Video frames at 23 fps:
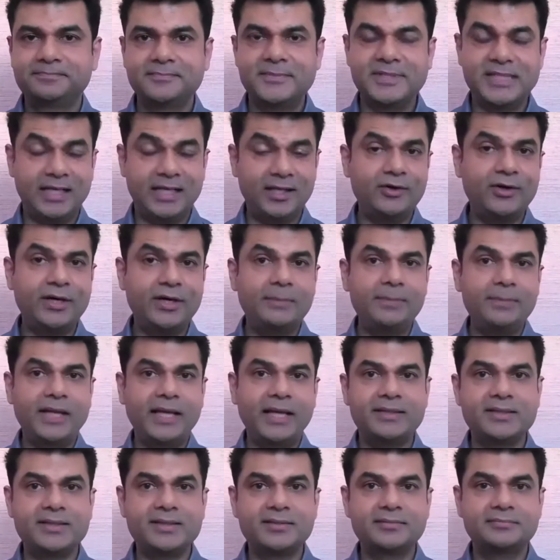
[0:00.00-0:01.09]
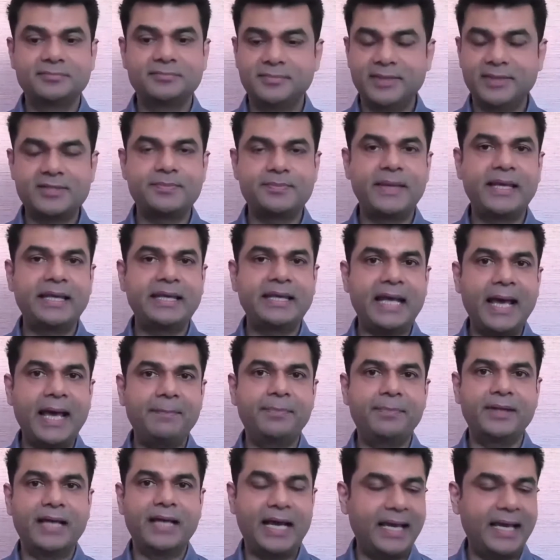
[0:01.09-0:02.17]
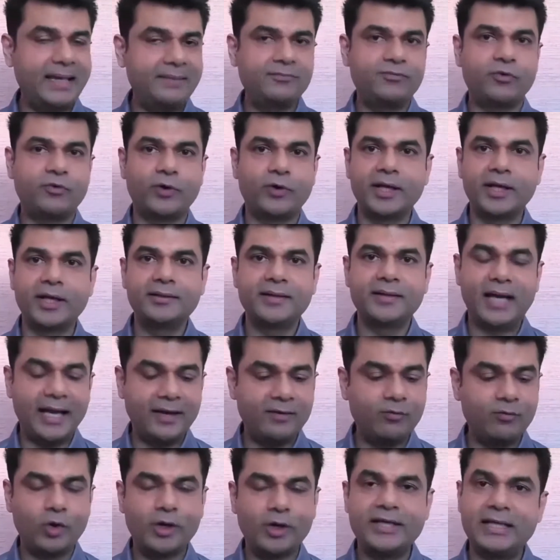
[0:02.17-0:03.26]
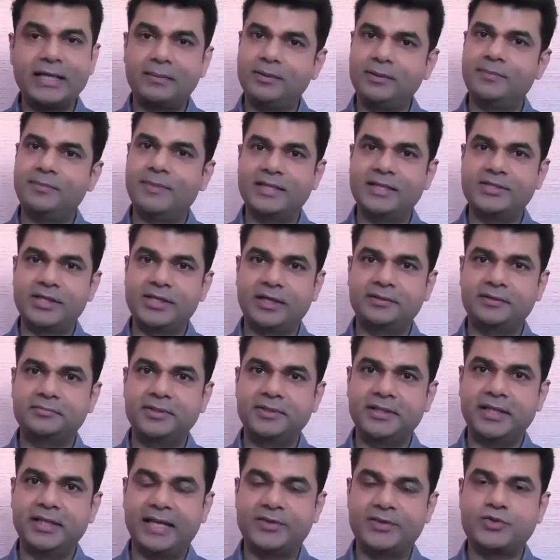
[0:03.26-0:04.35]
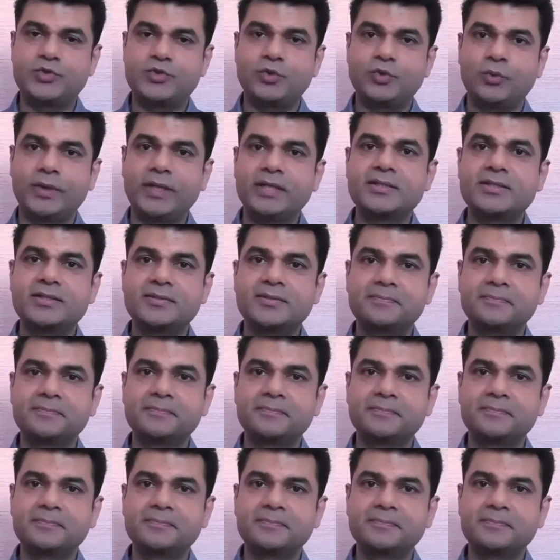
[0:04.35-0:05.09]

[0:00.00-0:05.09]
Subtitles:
tell your uplines, let's make it happen. I am for it. I want to double my check in the next 2 weeks.